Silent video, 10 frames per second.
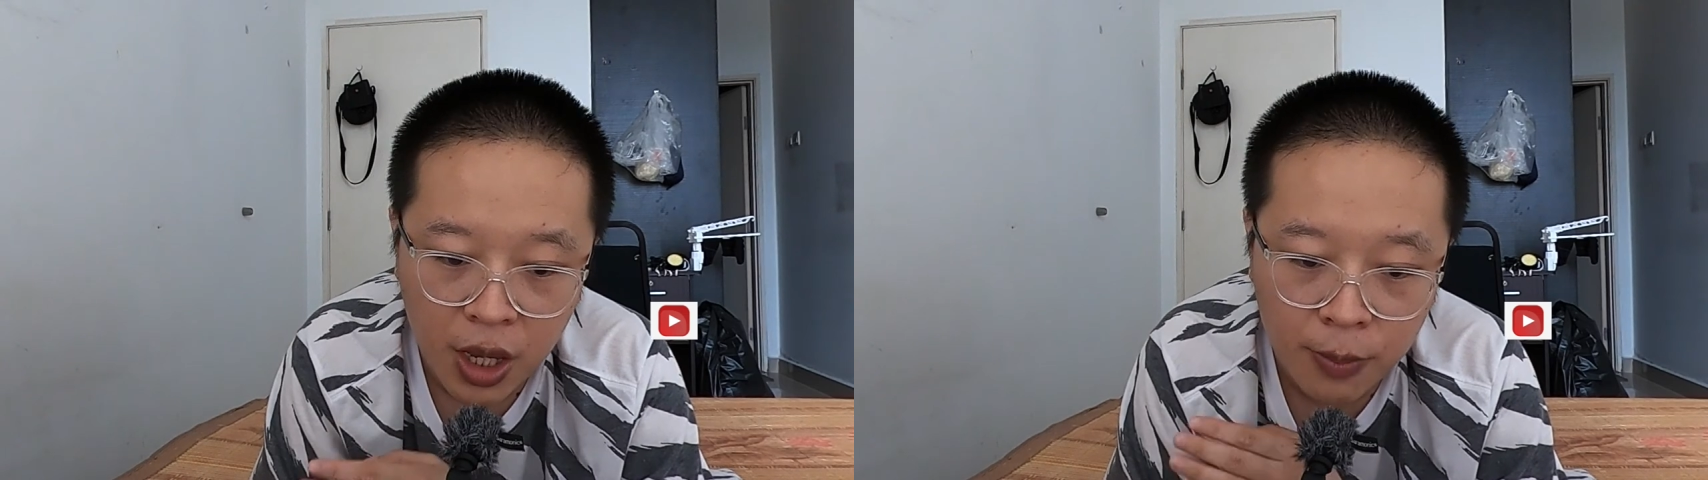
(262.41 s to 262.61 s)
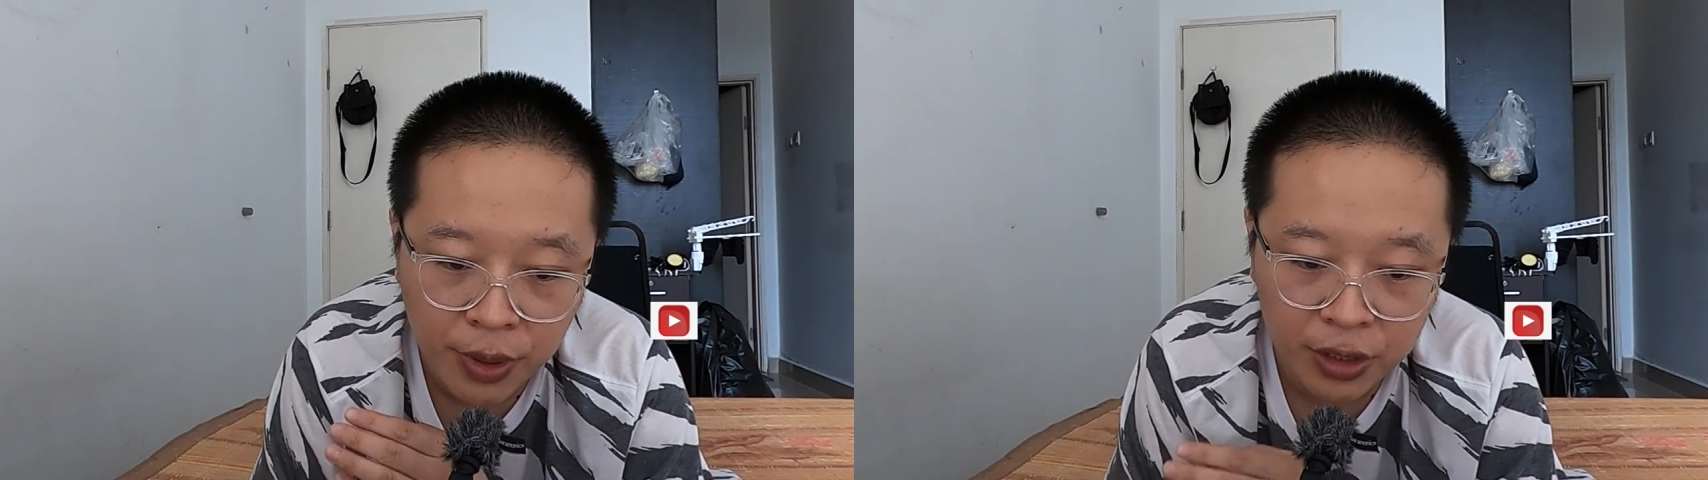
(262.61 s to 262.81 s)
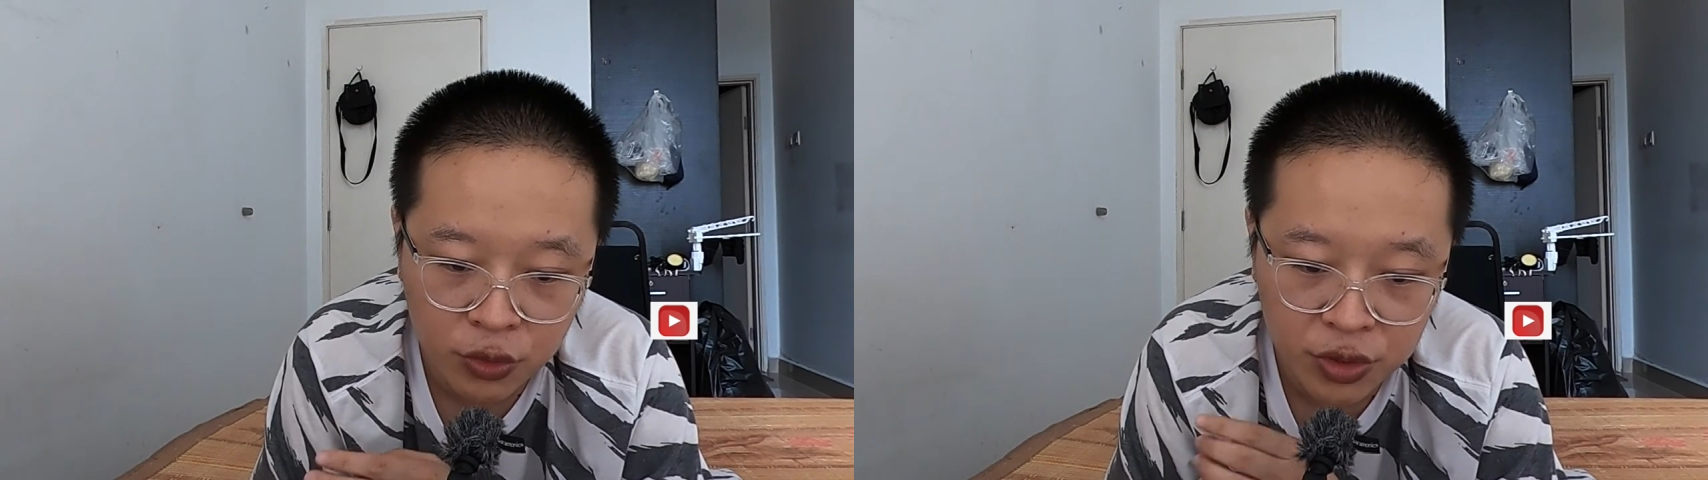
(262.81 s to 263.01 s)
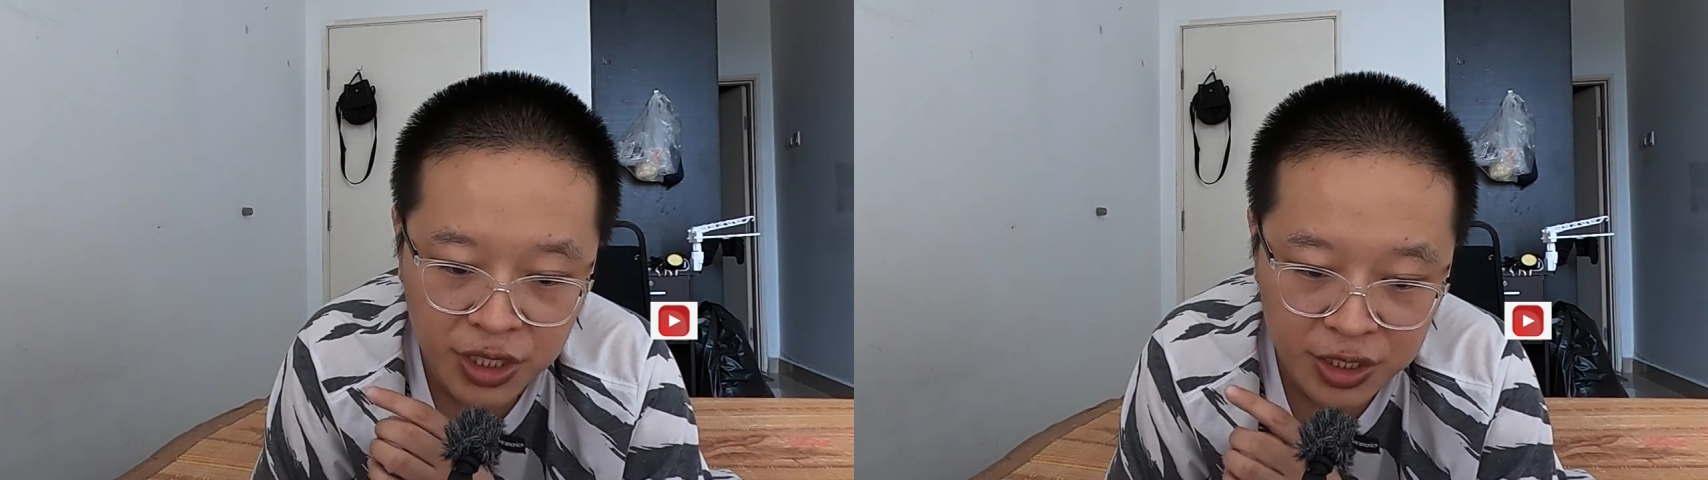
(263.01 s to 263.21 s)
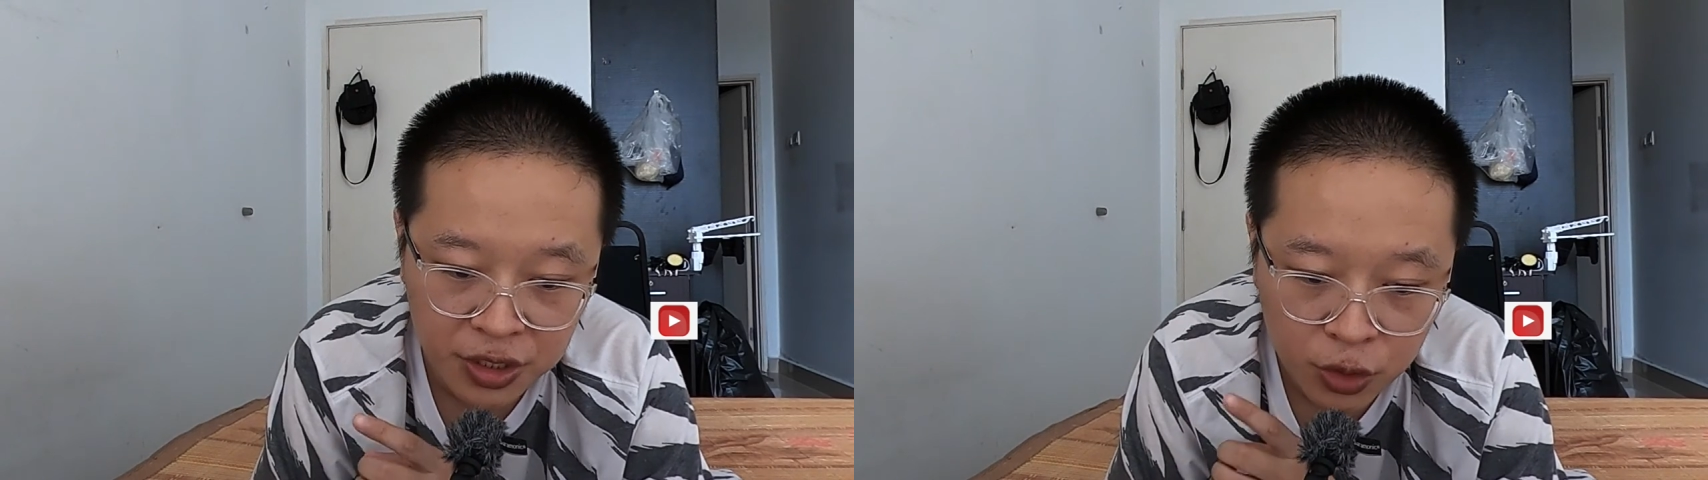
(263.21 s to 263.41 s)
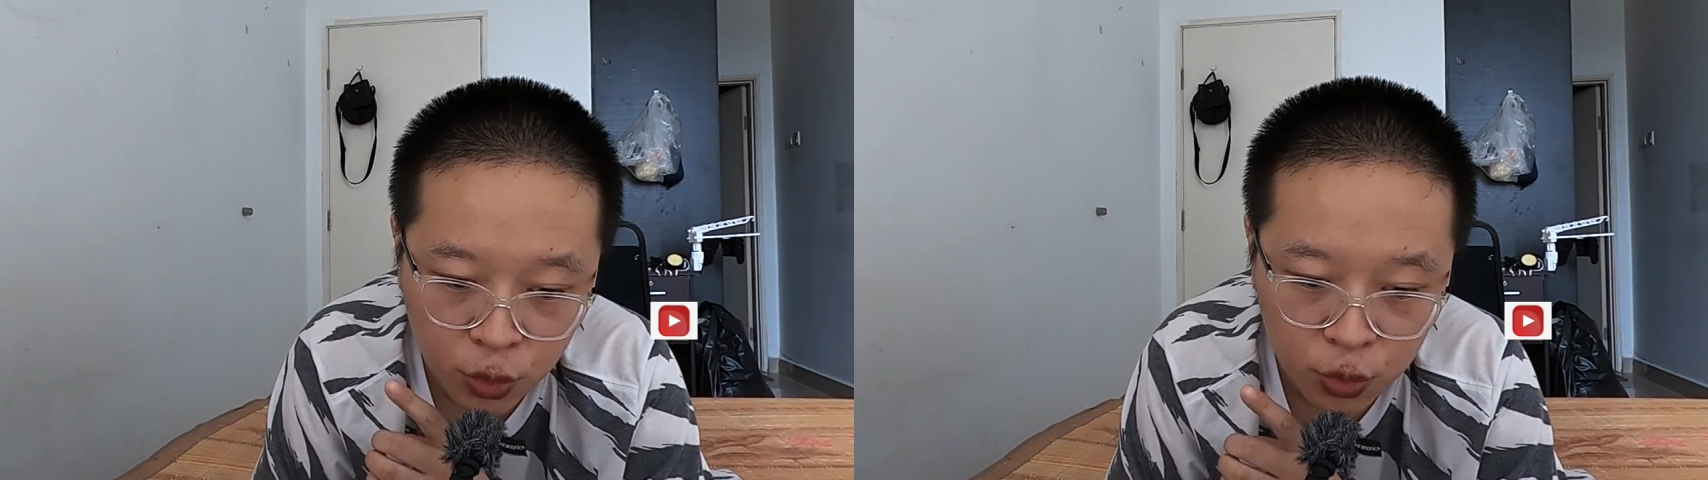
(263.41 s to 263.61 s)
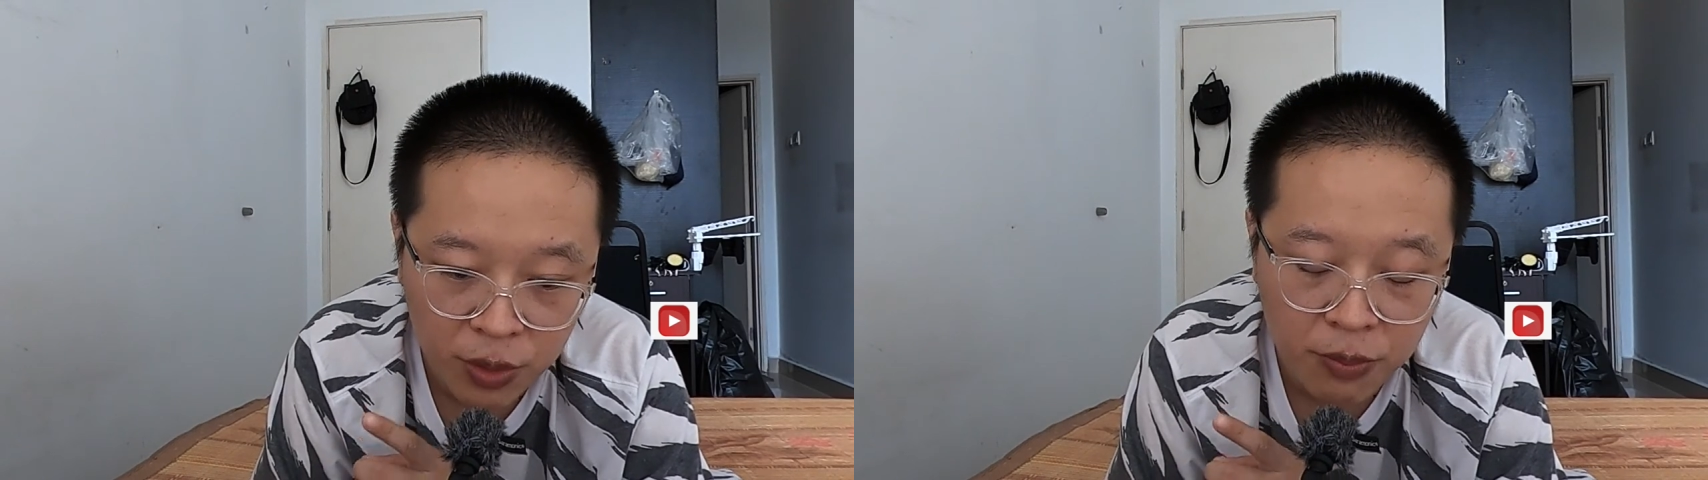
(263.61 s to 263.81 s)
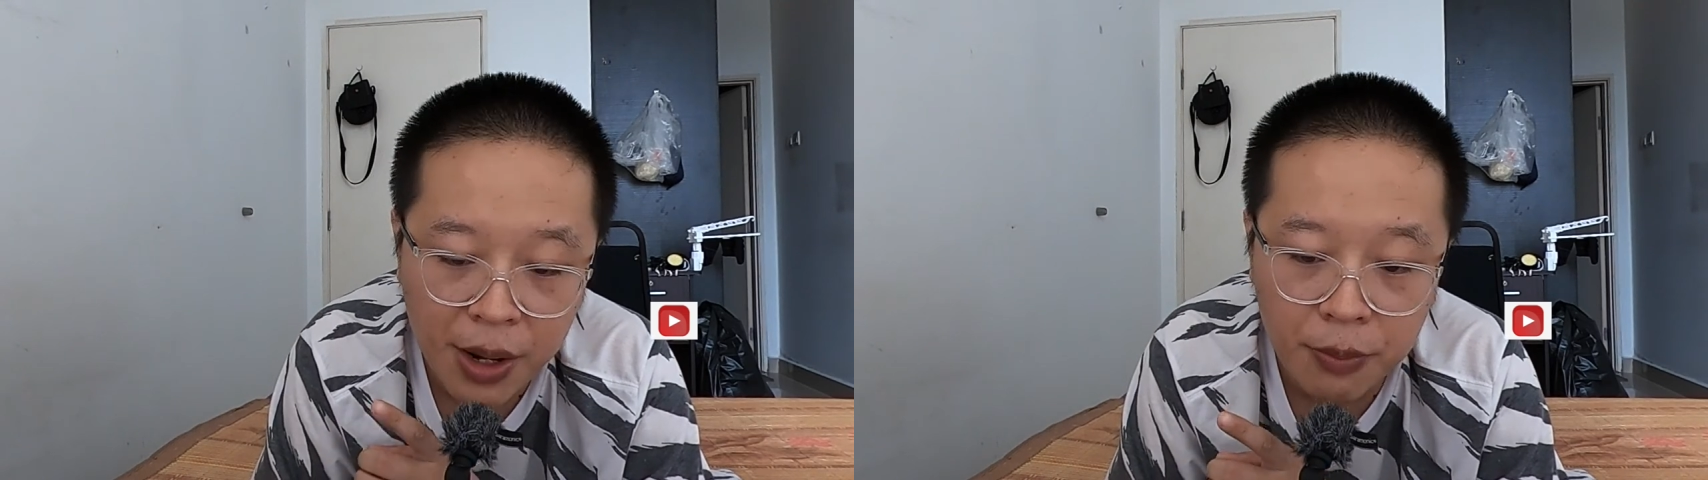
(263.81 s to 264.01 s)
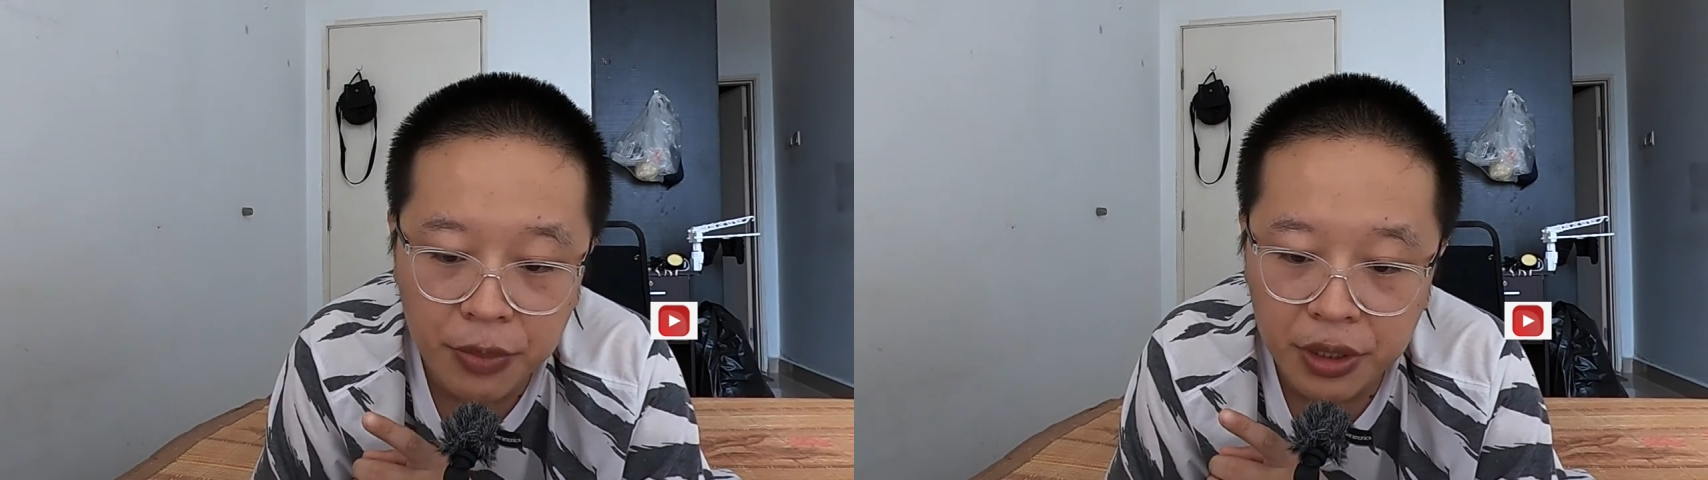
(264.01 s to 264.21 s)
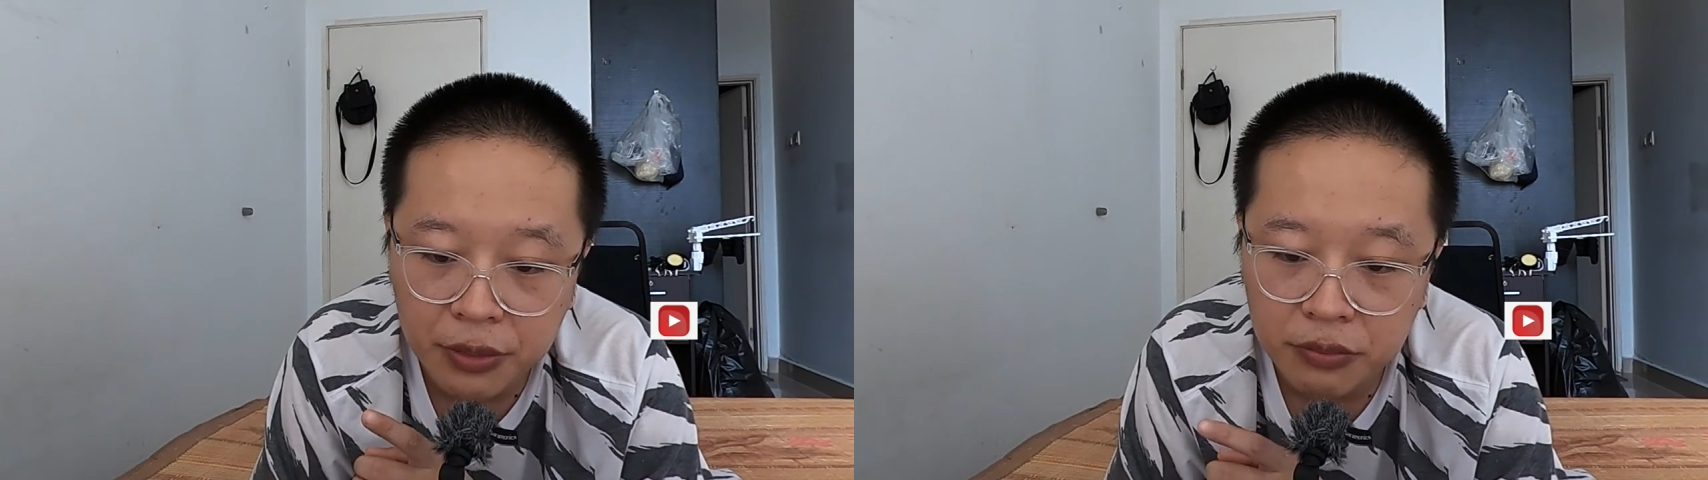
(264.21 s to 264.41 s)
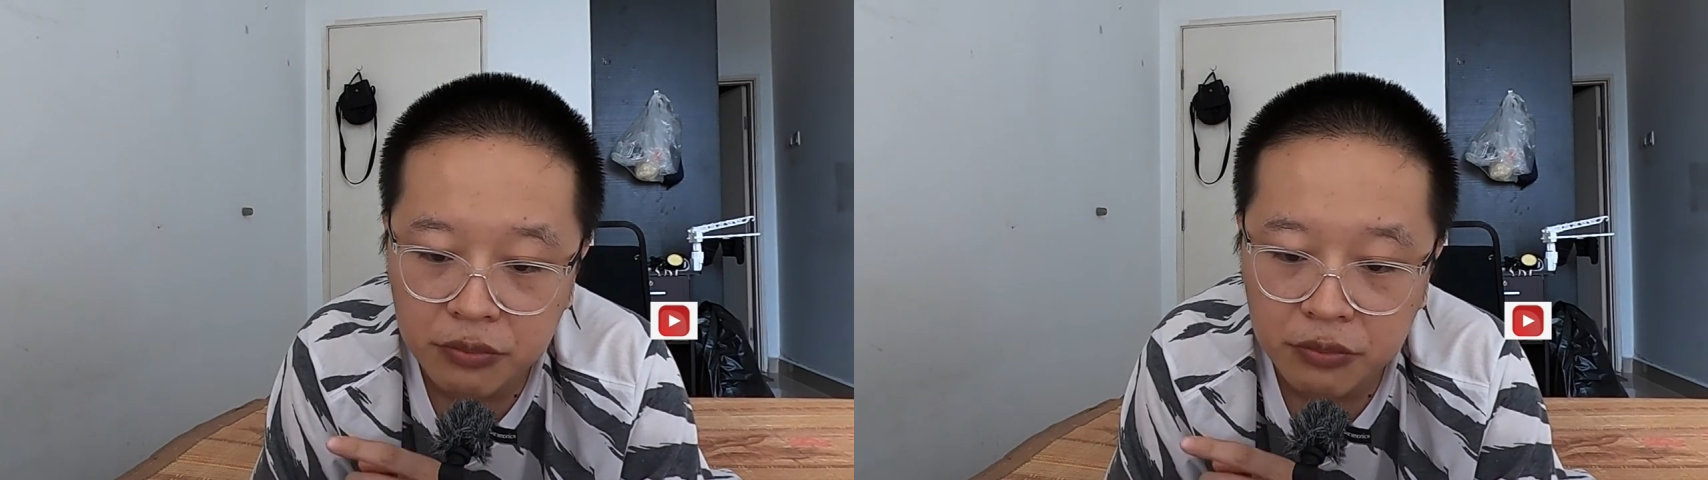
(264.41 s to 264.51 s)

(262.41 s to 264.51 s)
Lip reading: but you just need to remember.